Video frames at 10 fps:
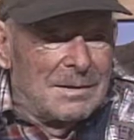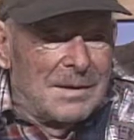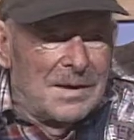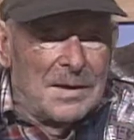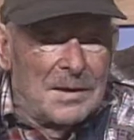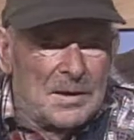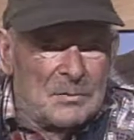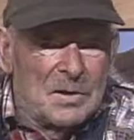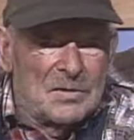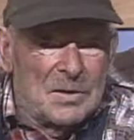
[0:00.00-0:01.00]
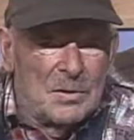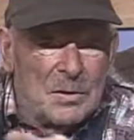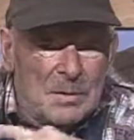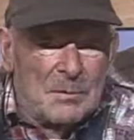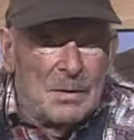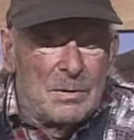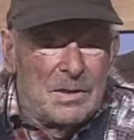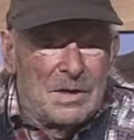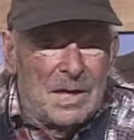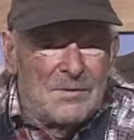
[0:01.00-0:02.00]
And then he said, maybe
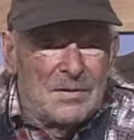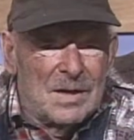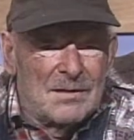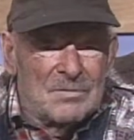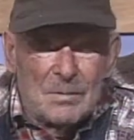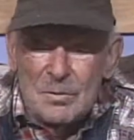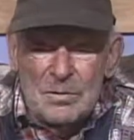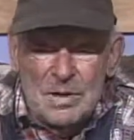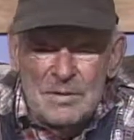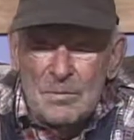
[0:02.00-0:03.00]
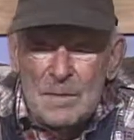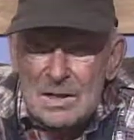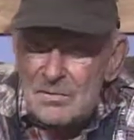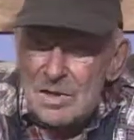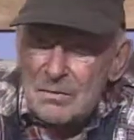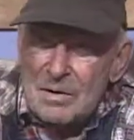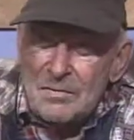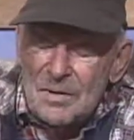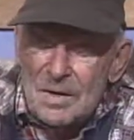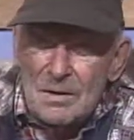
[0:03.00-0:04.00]
the Navy will have something to do. The Navy man sat
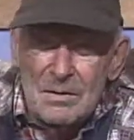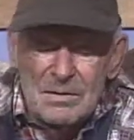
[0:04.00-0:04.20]
right there.